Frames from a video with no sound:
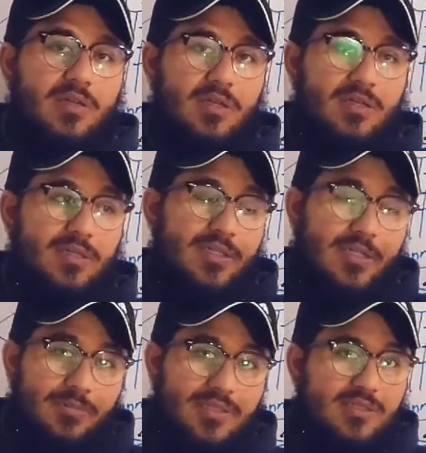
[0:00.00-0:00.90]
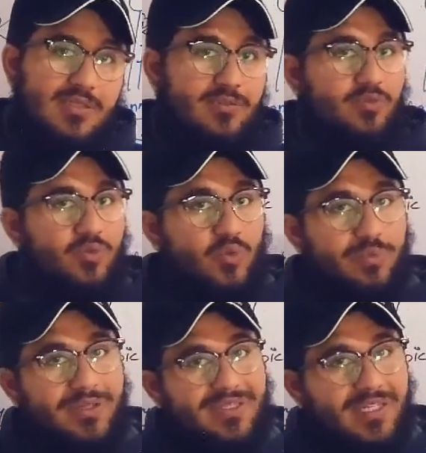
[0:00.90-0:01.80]
numbers
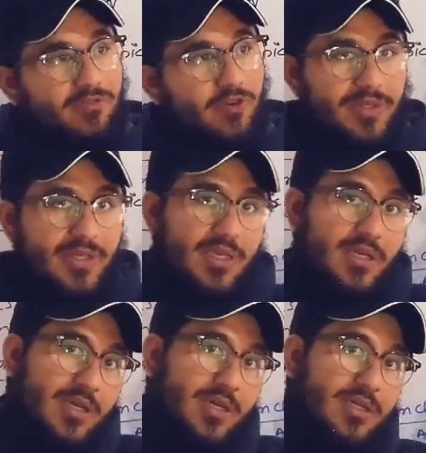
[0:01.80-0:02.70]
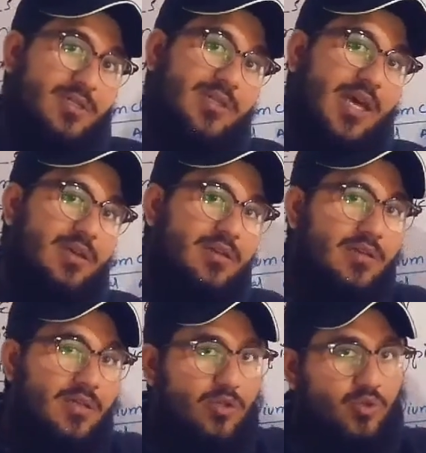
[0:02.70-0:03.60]
to be sent from the
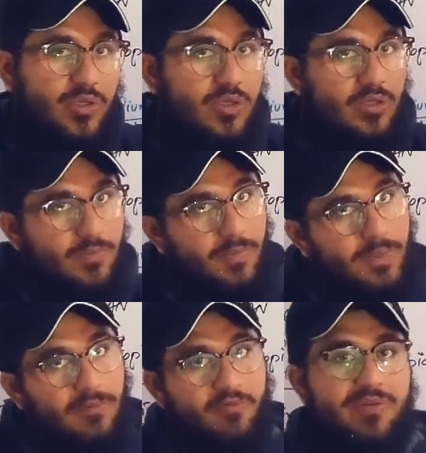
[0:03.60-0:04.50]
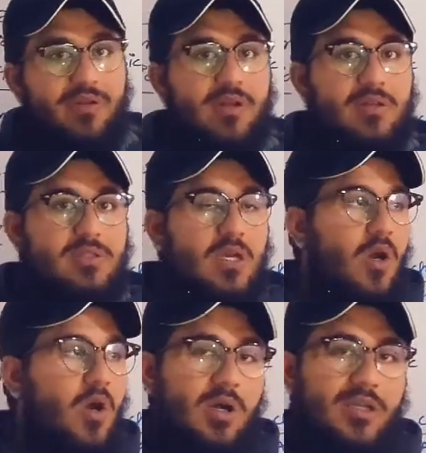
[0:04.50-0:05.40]
SAN to the
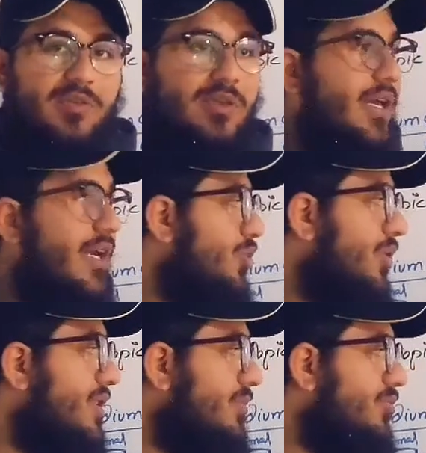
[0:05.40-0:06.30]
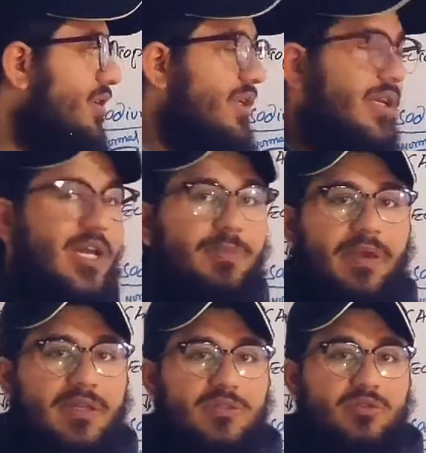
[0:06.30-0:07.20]
ventricles, or they will actually, some drugs are
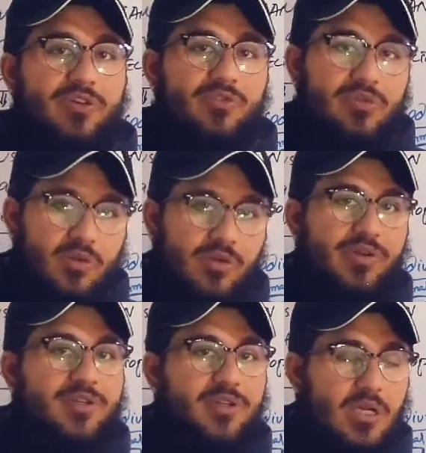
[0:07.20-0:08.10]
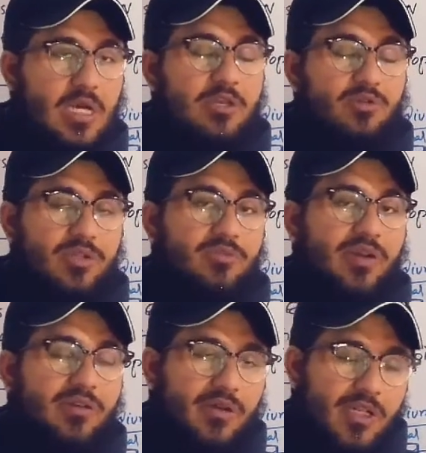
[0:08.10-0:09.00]
helping us in the ventricular contraction,
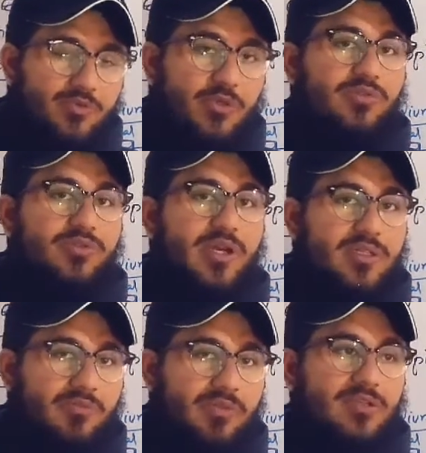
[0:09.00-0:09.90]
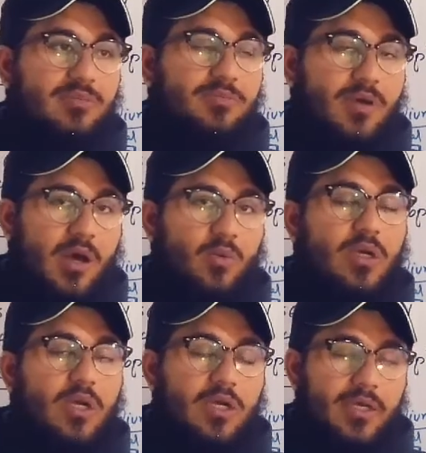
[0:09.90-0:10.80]
then the ventricles will contract in a very simple
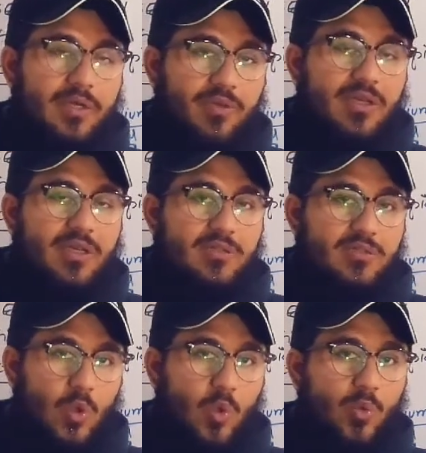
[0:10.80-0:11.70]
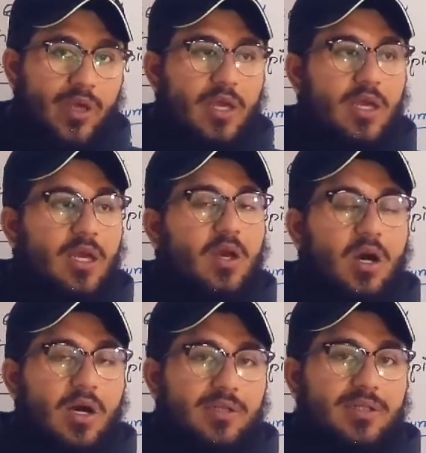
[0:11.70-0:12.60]
how in a very slow way,
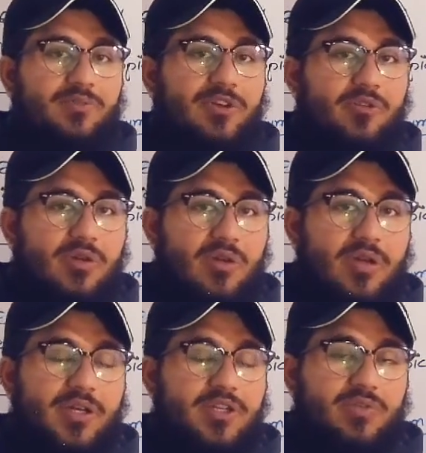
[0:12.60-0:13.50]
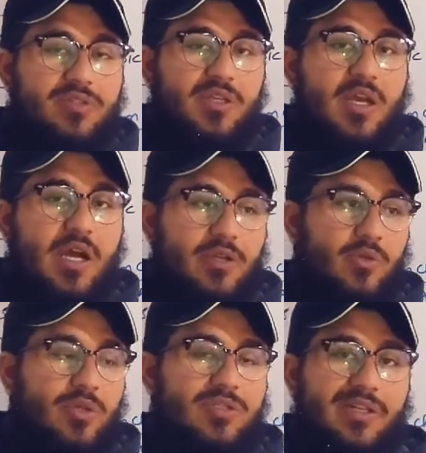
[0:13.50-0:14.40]
or then the ventricular contraction is a
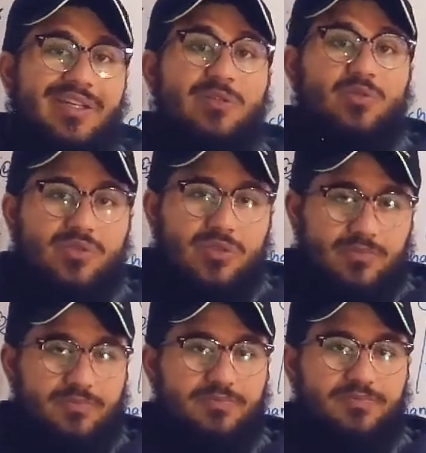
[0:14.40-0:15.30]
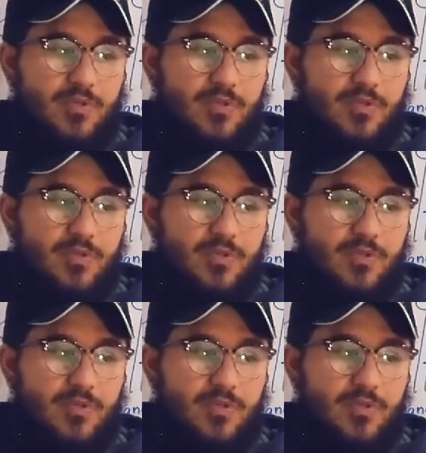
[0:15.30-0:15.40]
kind, you can say, reduced